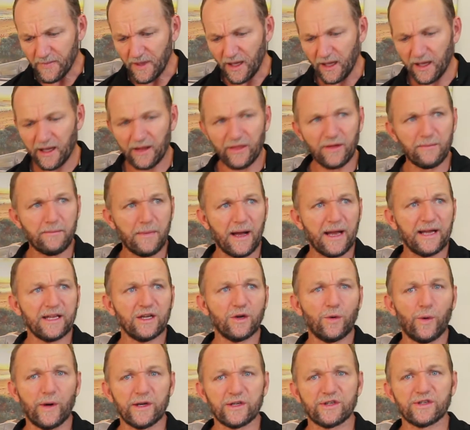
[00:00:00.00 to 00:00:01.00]
the
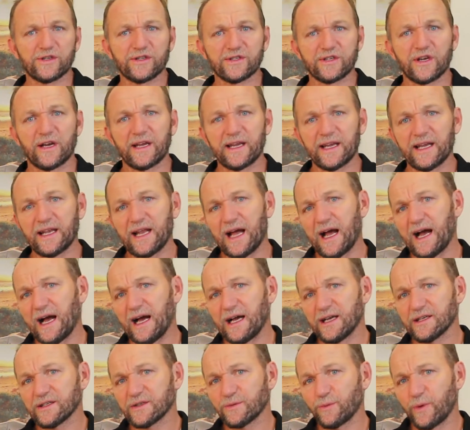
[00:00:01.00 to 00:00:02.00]
main questions I get
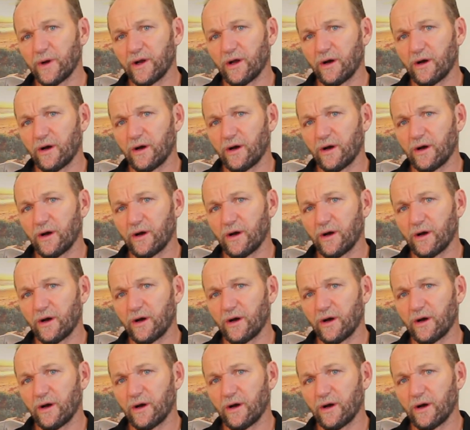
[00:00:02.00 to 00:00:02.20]
asked when